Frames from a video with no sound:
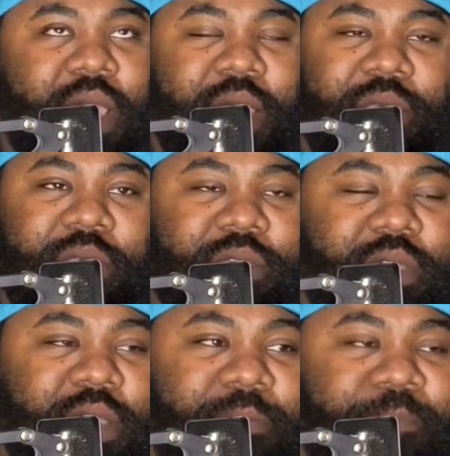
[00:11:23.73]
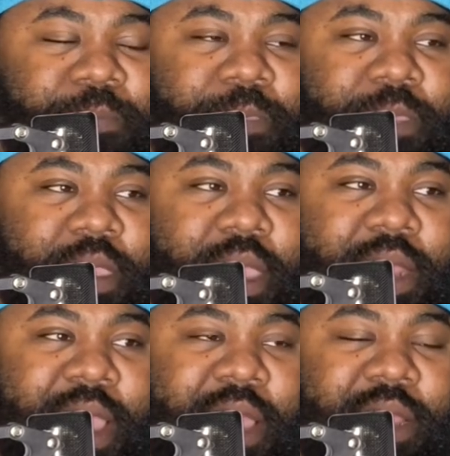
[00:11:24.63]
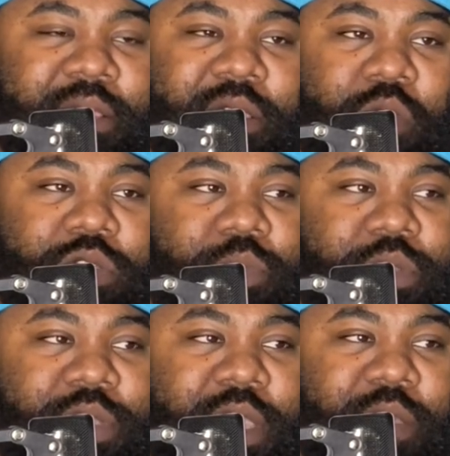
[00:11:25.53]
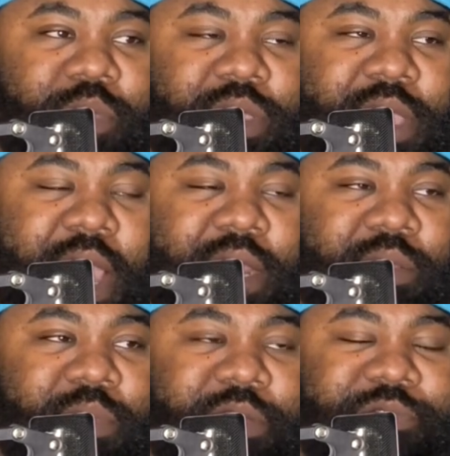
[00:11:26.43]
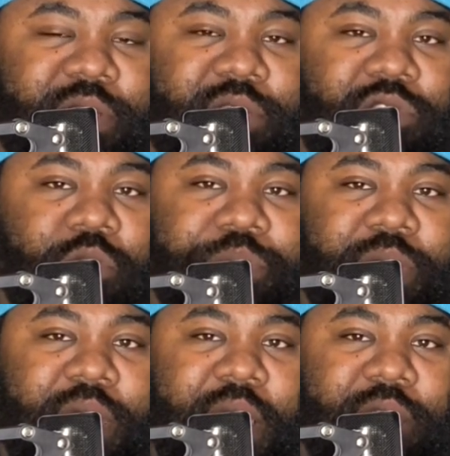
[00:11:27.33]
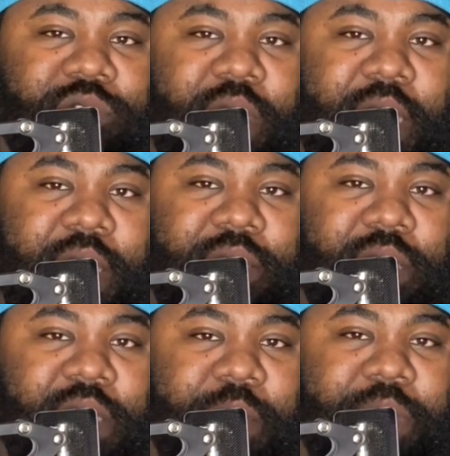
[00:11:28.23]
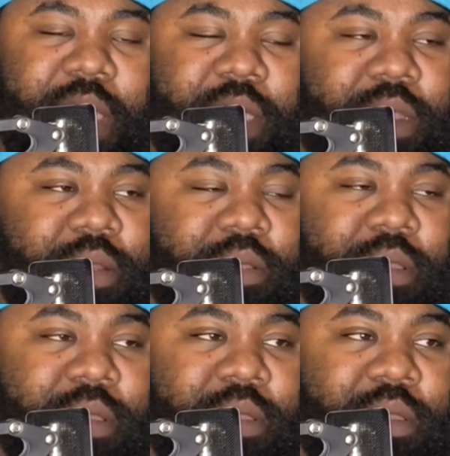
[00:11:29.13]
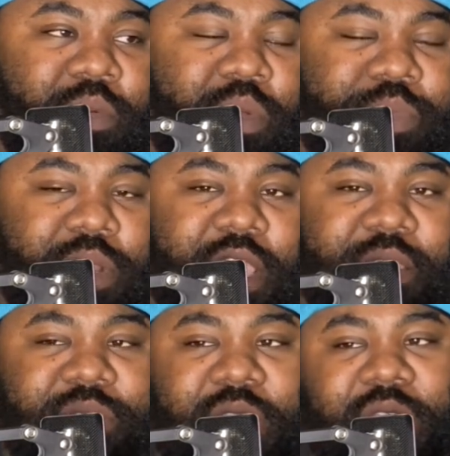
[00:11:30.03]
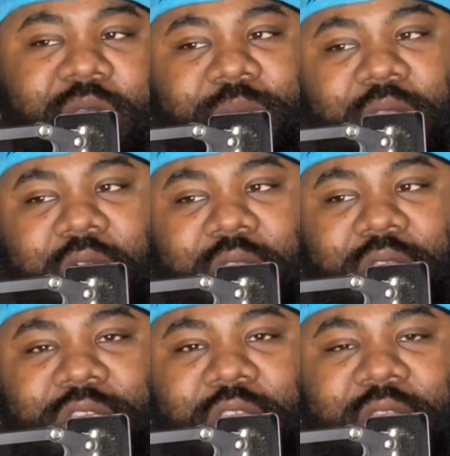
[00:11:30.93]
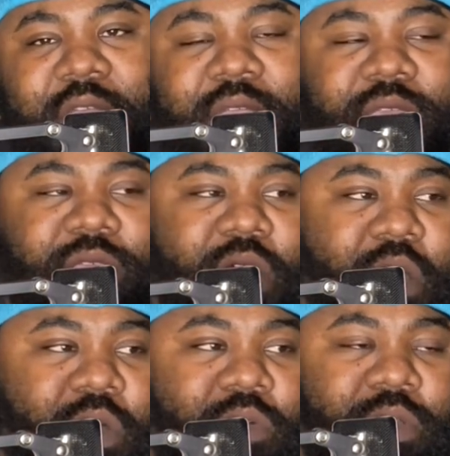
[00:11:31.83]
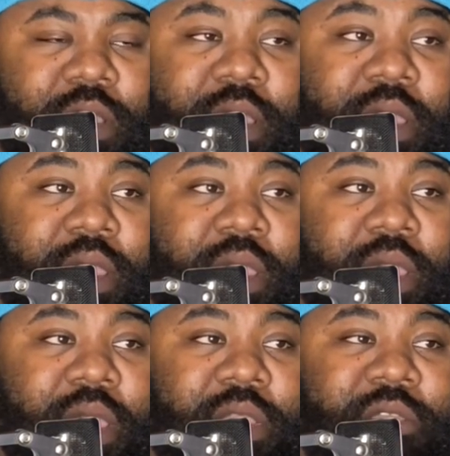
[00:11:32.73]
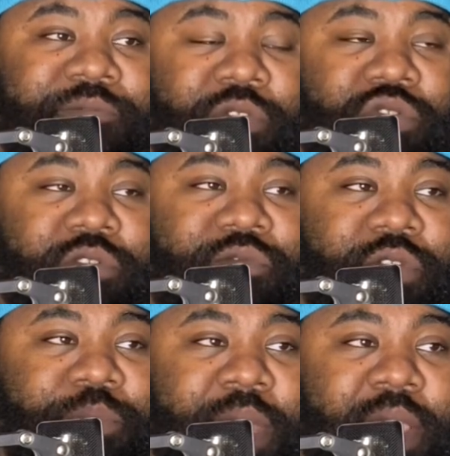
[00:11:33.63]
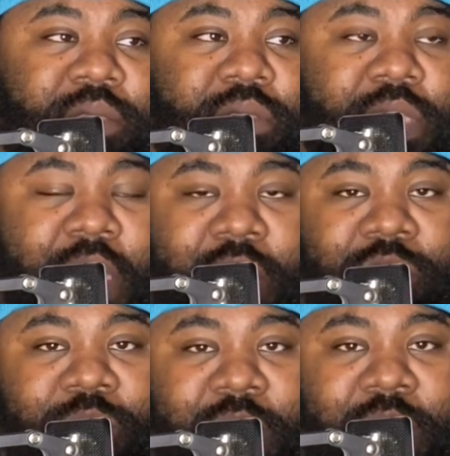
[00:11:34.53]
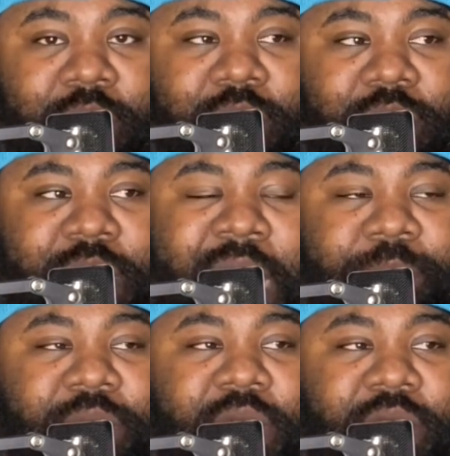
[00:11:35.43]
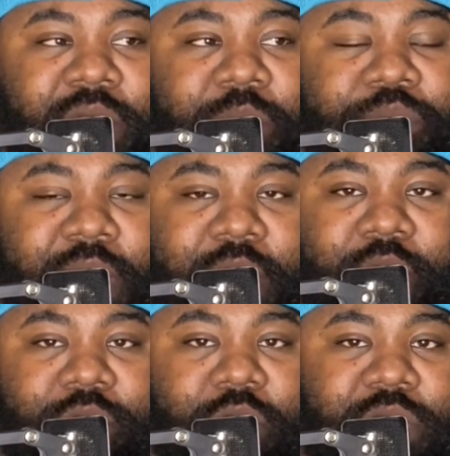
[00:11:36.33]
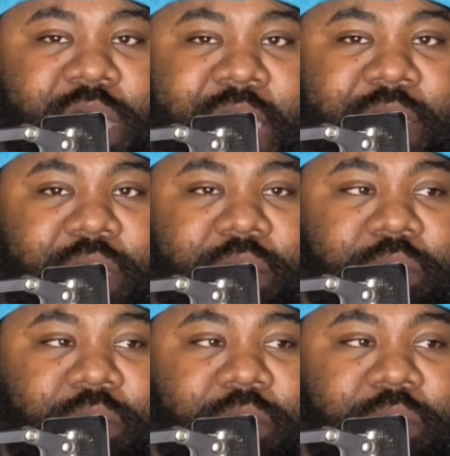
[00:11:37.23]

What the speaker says: and shit. And now in this coaching regime, we signed this motherfucker stupid contracts and coming out and we believed in him and all this shit. Now he's gone. The future for the Panthers scares me, not because of the players or the talent,